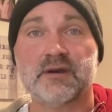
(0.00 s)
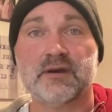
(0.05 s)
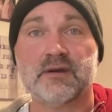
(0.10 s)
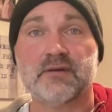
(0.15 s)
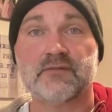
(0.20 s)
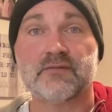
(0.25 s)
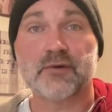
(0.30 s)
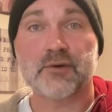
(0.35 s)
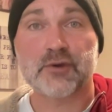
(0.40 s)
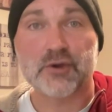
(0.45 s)

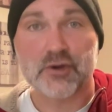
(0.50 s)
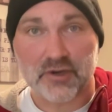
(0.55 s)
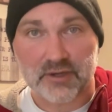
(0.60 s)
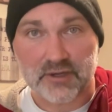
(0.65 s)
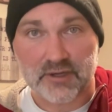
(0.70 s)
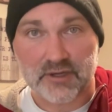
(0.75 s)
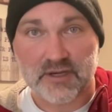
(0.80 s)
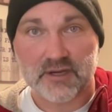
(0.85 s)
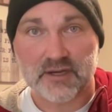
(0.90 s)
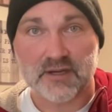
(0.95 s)
for
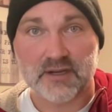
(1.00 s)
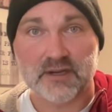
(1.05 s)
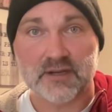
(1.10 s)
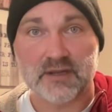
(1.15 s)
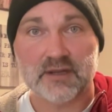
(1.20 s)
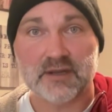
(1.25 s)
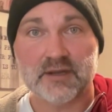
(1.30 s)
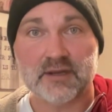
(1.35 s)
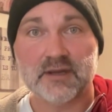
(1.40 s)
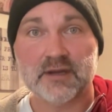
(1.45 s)
good.
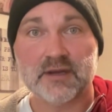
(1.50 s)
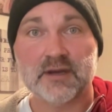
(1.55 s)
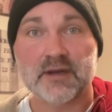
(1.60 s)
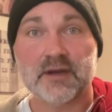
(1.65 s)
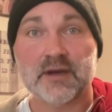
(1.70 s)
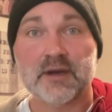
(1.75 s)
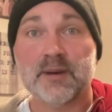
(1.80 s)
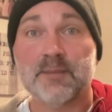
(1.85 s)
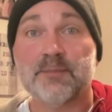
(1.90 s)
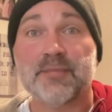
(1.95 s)

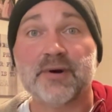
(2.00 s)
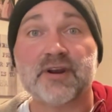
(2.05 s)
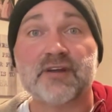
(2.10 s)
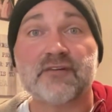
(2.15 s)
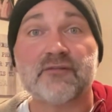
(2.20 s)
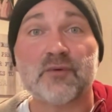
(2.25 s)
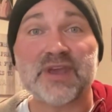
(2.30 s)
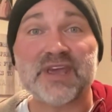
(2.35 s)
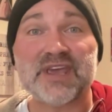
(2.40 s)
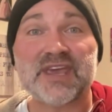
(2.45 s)
But if
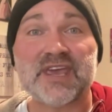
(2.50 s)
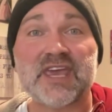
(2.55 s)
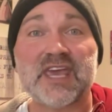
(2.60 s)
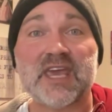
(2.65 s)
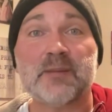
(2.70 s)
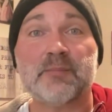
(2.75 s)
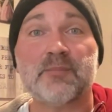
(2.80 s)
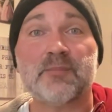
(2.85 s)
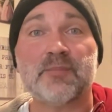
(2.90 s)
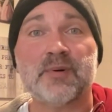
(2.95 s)
we
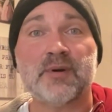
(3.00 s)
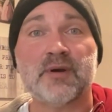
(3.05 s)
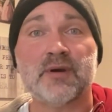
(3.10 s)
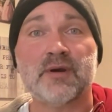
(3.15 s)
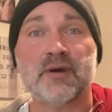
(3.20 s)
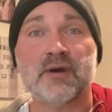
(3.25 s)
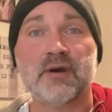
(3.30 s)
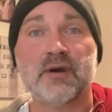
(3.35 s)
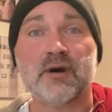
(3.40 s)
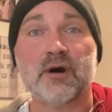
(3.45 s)
keep
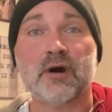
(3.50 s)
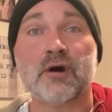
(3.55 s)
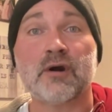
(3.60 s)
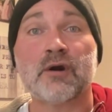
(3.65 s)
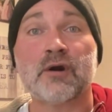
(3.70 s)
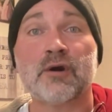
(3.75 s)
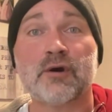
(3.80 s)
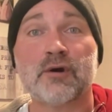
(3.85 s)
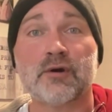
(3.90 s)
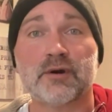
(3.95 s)
our
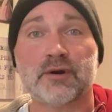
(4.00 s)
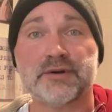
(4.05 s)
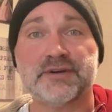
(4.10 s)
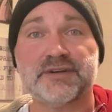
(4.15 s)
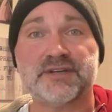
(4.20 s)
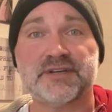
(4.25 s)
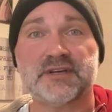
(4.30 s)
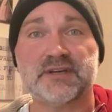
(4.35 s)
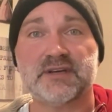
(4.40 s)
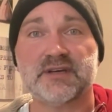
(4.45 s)
hurt
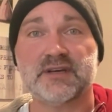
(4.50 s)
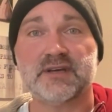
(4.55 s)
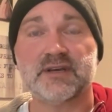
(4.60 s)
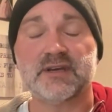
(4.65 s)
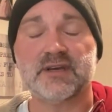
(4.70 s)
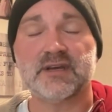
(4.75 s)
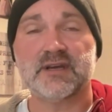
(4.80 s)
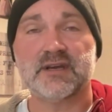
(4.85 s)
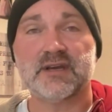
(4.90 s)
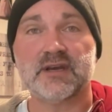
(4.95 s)

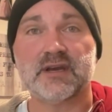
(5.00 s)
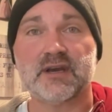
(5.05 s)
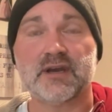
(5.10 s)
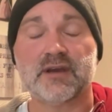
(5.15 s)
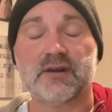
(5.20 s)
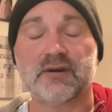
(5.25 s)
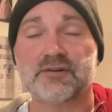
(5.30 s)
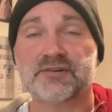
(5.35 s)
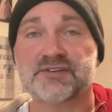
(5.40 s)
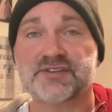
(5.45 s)
and
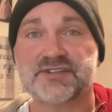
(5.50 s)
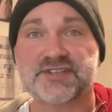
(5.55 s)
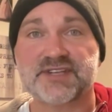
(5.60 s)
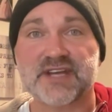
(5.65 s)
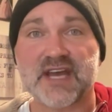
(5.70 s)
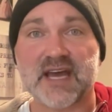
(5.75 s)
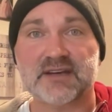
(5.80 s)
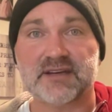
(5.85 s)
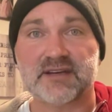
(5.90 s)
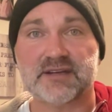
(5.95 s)
our
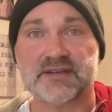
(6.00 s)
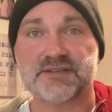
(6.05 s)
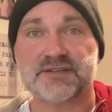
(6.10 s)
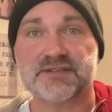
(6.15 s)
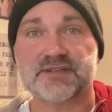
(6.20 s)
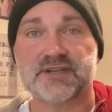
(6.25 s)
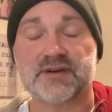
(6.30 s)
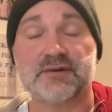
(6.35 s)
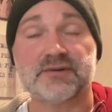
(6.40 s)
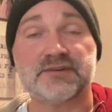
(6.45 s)
sadness
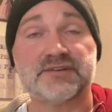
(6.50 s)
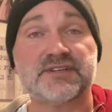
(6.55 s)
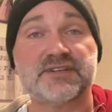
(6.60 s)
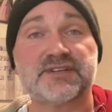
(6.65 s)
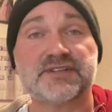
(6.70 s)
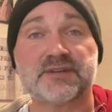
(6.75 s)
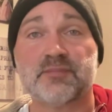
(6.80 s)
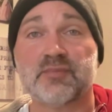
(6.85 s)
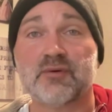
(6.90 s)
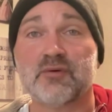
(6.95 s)
and our
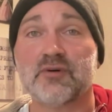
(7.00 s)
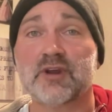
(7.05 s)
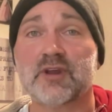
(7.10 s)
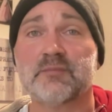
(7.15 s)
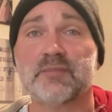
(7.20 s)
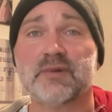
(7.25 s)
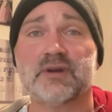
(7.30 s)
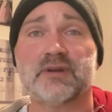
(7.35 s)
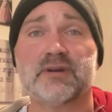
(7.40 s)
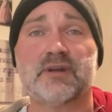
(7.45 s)

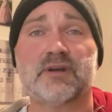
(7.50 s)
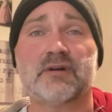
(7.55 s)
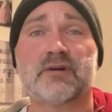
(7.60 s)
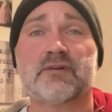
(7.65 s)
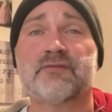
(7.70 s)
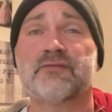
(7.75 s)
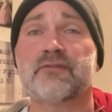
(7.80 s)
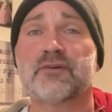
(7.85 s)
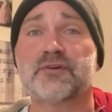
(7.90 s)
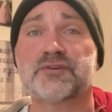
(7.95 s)
disappointment and our
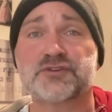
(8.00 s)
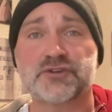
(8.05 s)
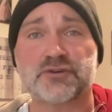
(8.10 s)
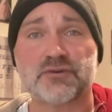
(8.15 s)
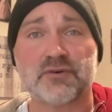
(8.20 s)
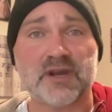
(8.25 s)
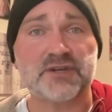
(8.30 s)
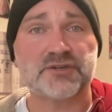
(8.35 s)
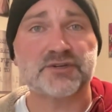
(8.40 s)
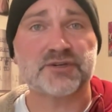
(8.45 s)

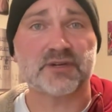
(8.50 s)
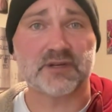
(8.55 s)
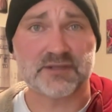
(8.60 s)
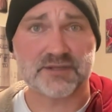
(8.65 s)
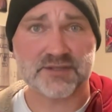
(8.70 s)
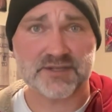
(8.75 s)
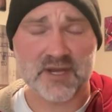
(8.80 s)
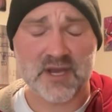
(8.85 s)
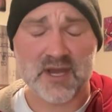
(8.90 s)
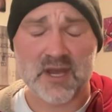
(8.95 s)

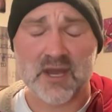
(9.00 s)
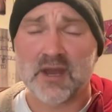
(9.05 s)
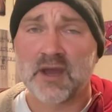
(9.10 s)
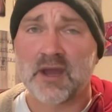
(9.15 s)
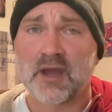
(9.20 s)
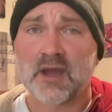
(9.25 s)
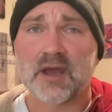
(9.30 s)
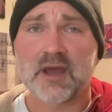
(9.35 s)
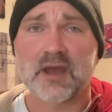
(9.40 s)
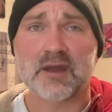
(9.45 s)
frustrations
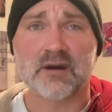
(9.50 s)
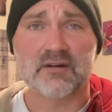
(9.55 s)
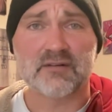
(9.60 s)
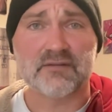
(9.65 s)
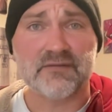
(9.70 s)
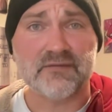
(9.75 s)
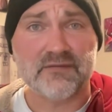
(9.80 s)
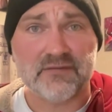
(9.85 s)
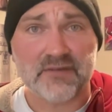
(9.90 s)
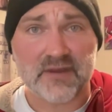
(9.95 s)
and our
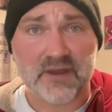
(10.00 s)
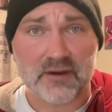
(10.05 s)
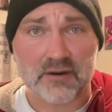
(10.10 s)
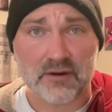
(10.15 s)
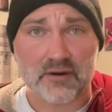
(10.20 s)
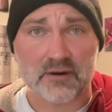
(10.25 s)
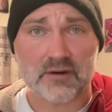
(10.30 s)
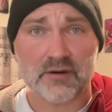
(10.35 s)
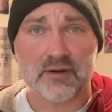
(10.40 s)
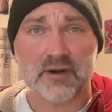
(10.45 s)

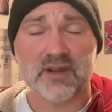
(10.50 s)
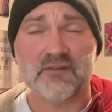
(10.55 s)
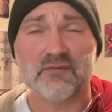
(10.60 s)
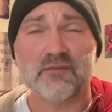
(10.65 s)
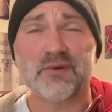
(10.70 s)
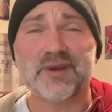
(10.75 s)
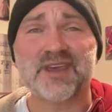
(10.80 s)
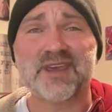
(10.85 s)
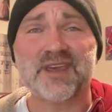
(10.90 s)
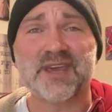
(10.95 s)
fear, if
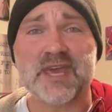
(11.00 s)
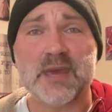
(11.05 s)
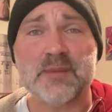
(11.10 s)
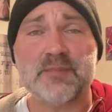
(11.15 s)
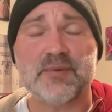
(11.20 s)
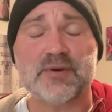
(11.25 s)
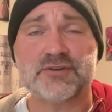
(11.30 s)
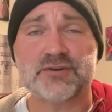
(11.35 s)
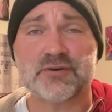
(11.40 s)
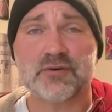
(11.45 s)
we keep
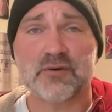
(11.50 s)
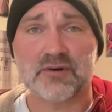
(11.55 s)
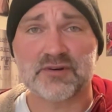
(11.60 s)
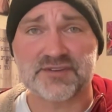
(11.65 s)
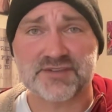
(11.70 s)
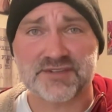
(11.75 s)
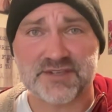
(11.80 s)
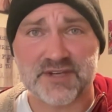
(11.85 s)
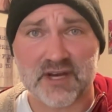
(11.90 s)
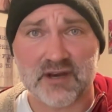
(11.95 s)
it to
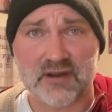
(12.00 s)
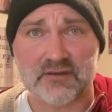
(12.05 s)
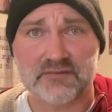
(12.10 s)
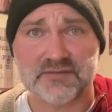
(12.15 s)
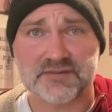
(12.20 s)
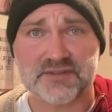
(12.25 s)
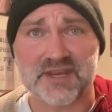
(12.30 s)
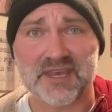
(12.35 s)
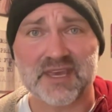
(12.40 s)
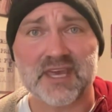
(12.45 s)

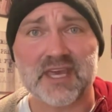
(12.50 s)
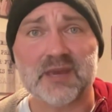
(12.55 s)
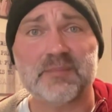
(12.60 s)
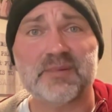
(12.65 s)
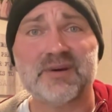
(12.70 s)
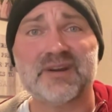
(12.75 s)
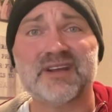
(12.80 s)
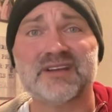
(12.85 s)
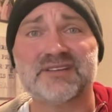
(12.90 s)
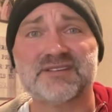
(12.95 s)
ourselves and keep
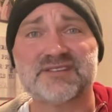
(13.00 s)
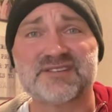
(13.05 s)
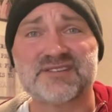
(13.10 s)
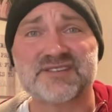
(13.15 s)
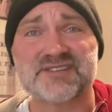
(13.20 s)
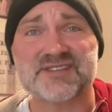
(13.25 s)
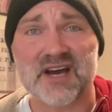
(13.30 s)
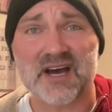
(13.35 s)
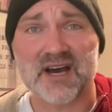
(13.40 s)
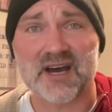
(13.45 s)
it
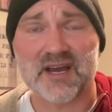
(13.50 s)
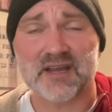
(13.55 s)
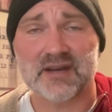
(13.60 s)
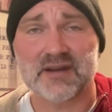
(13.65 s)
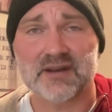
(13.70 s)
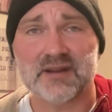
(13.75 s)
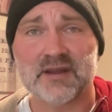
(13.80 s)
inside,